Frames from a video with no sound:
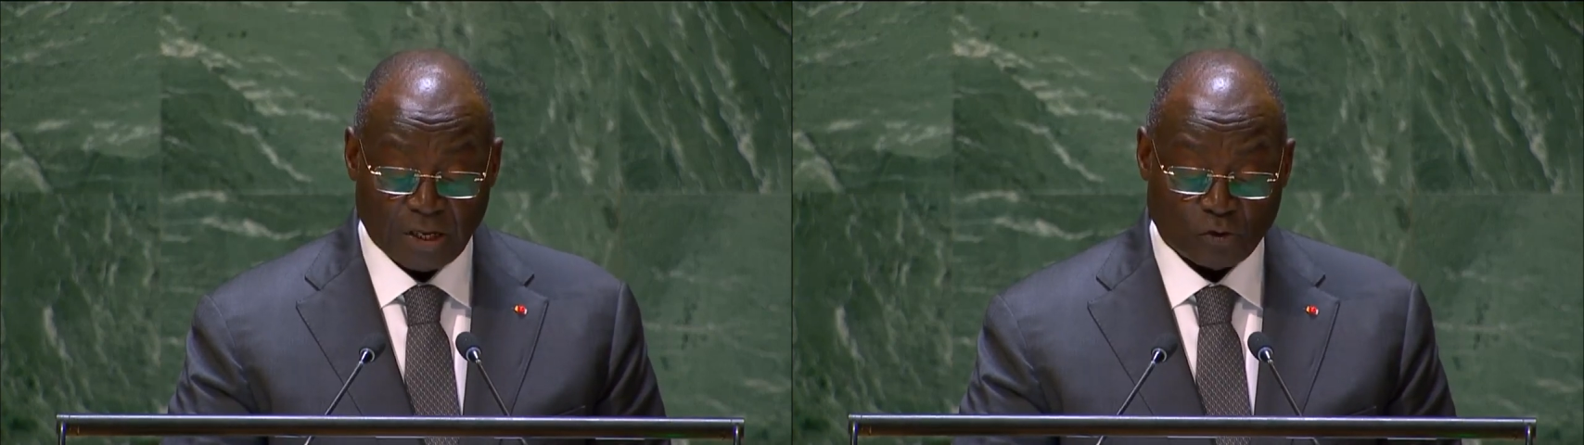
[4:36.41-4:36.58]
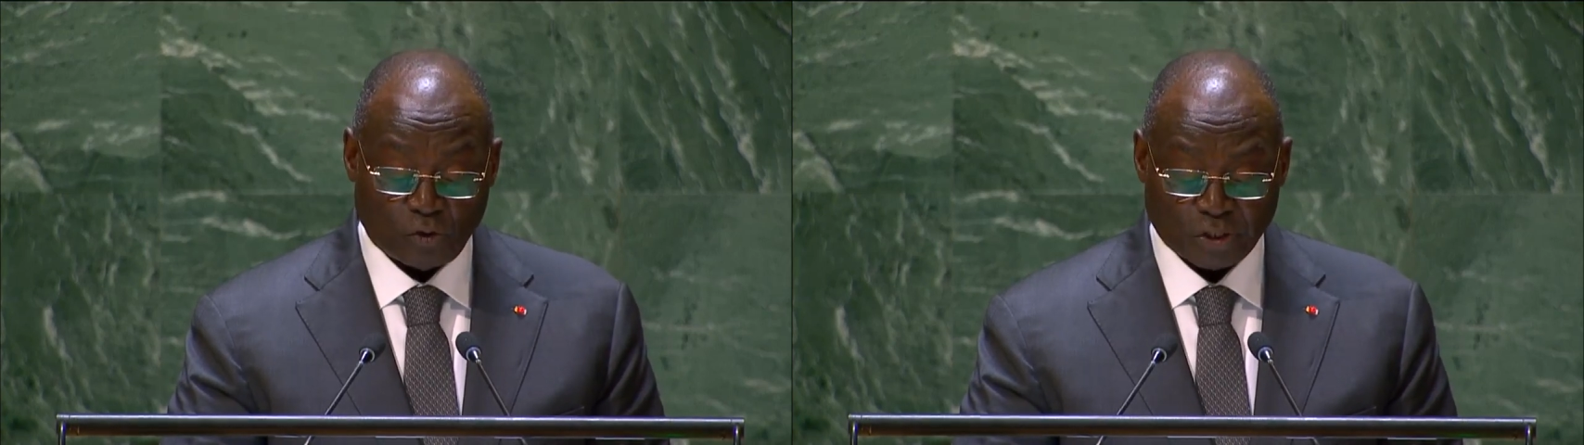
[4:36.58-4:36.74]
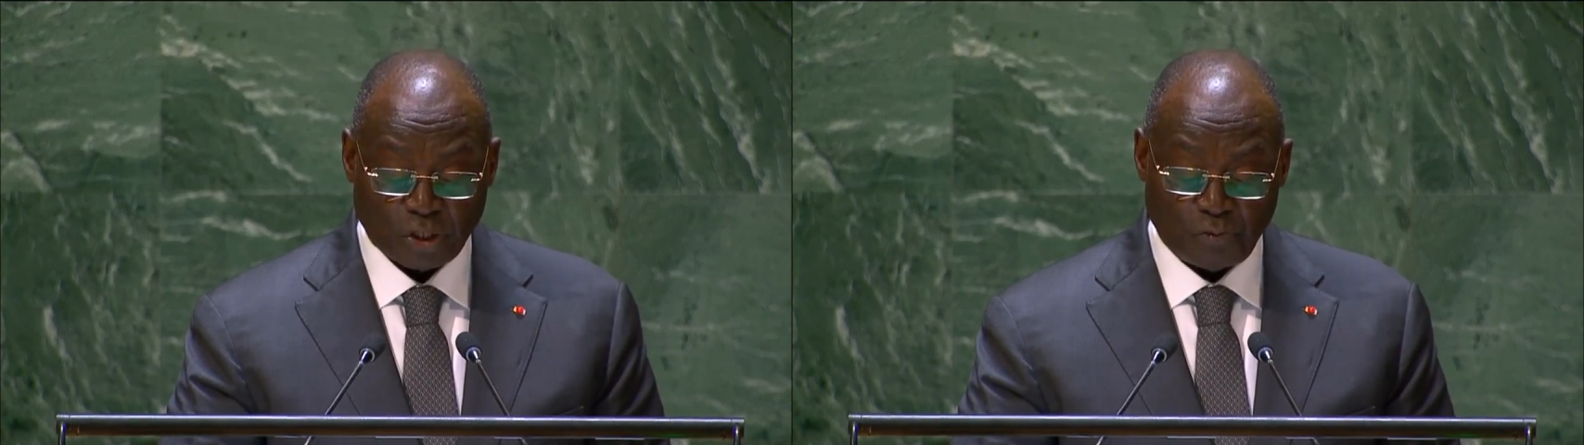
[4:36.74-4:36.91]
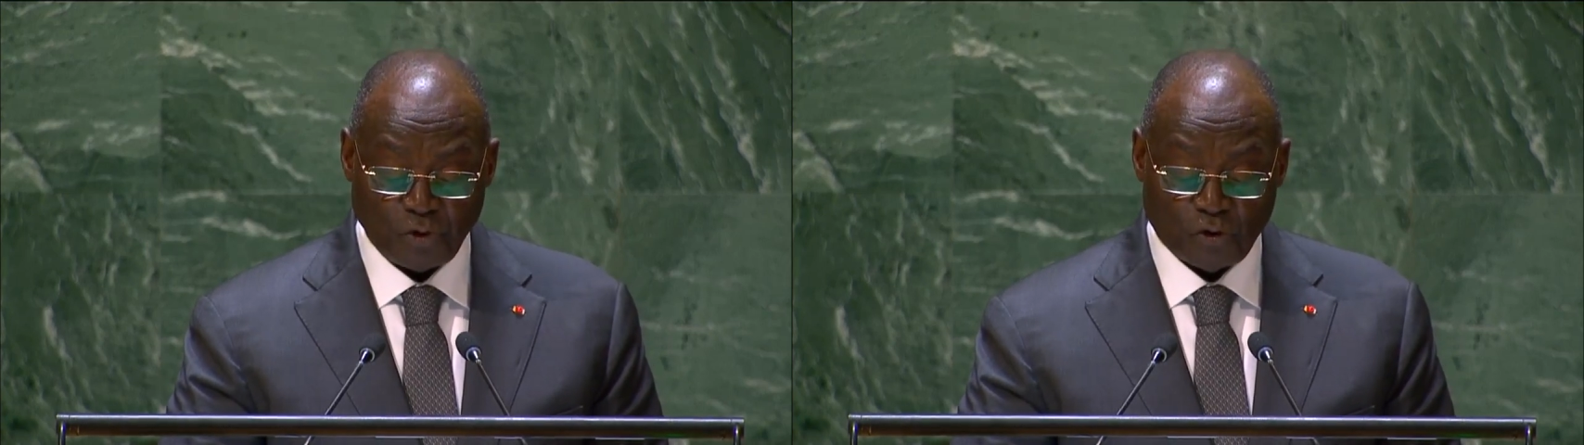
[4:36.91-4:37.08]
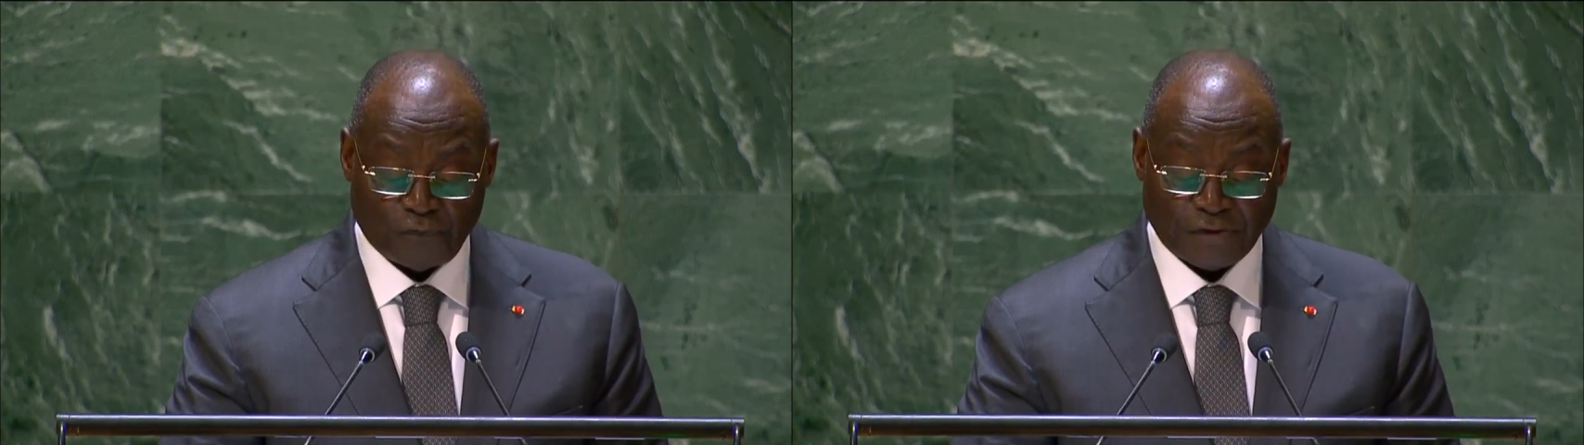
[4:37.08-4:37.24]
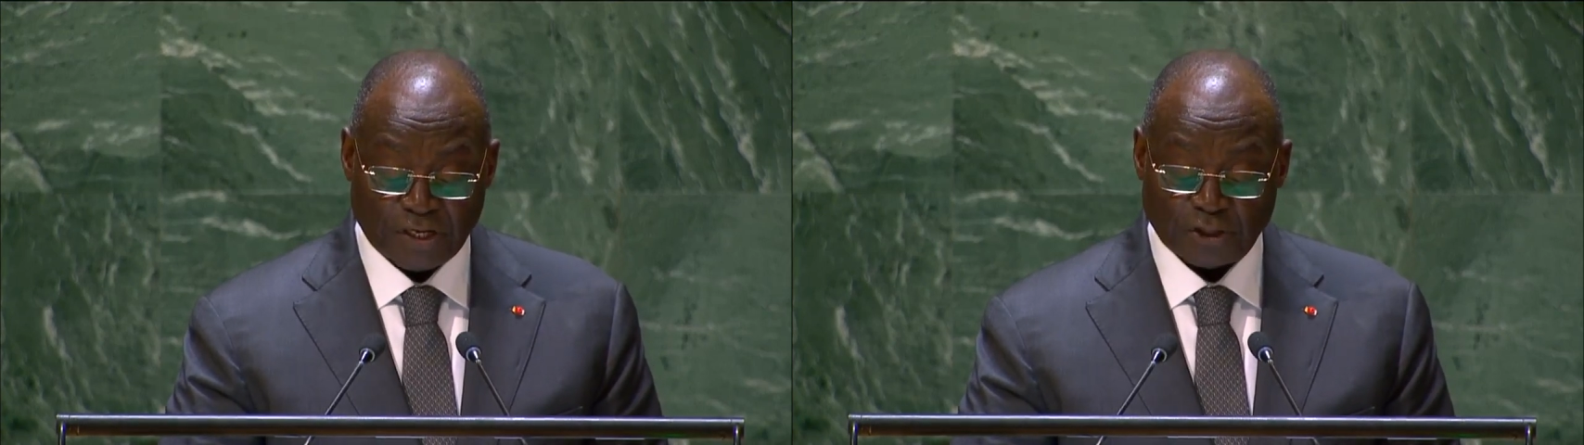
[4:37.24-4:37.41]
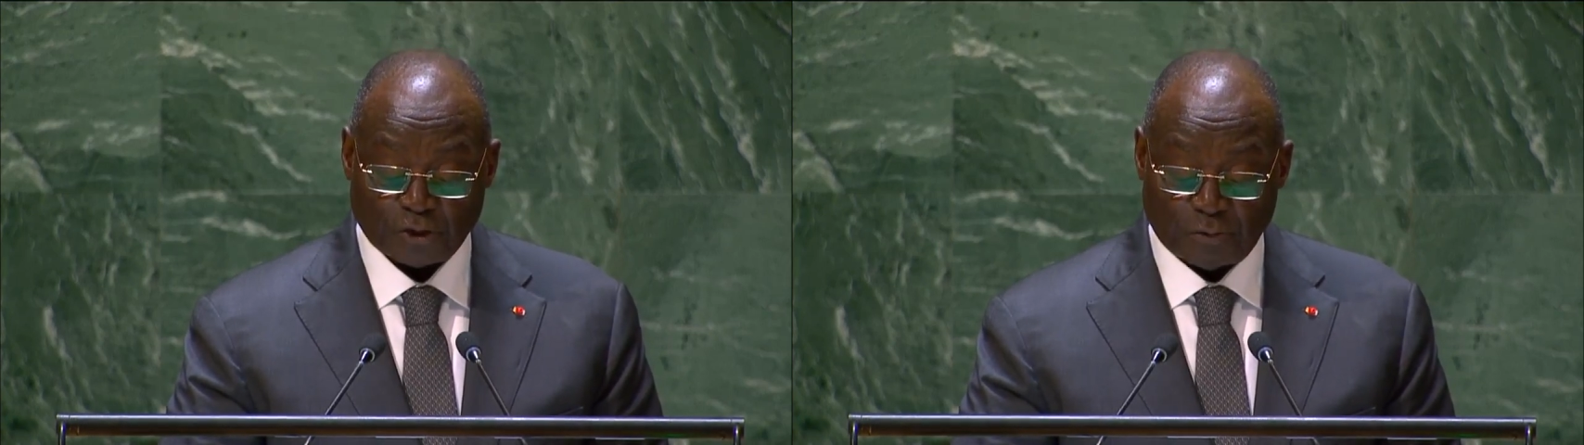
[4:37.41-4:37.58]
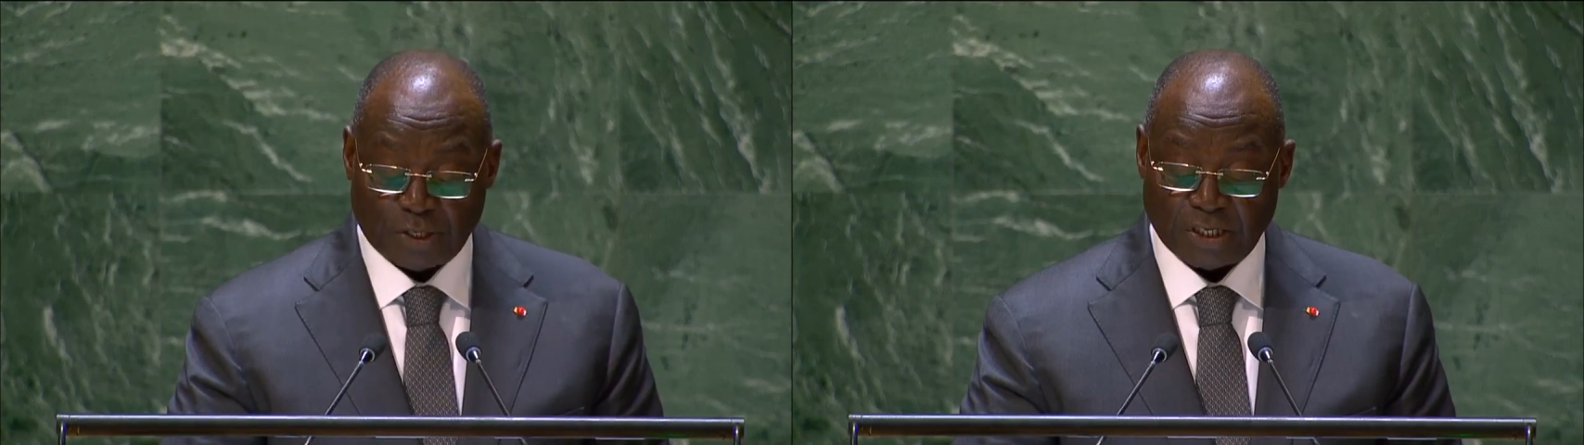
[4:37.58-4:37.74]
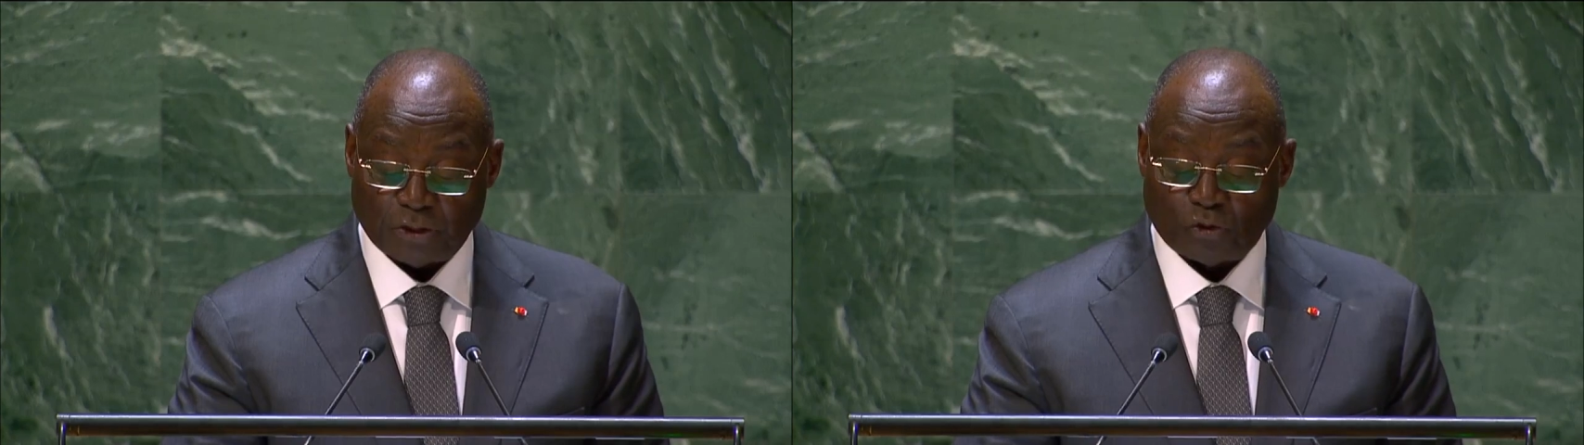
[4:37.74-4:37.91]
resilience of our
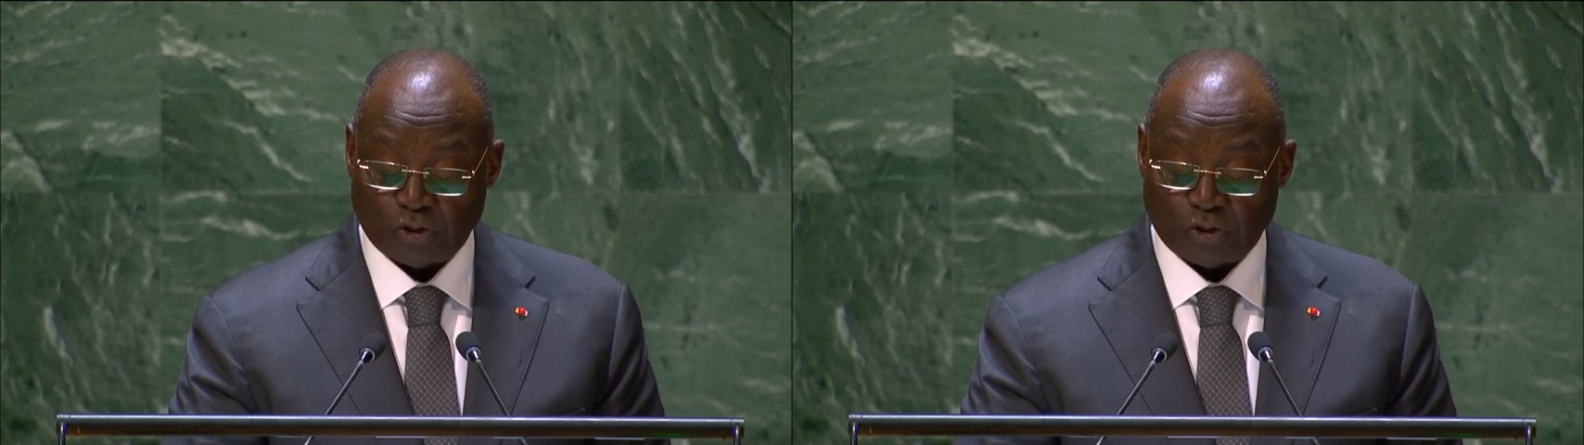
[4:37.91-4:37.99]
economies